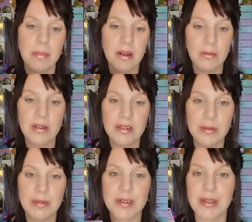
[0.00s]
but I want to
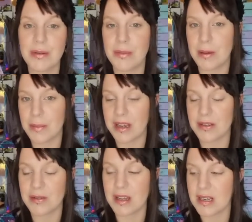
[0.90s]
swatch them and make
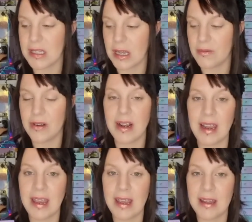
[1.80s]
sure they're
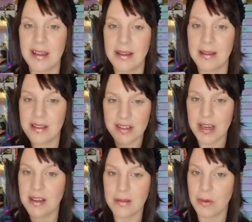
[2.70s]
definitely the
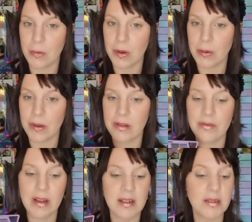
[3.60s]
shades I want to work with.
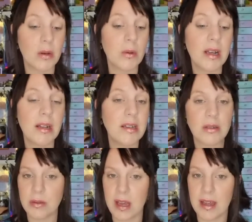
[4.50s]
So I'll quickly
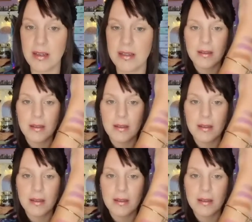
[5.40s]
do that.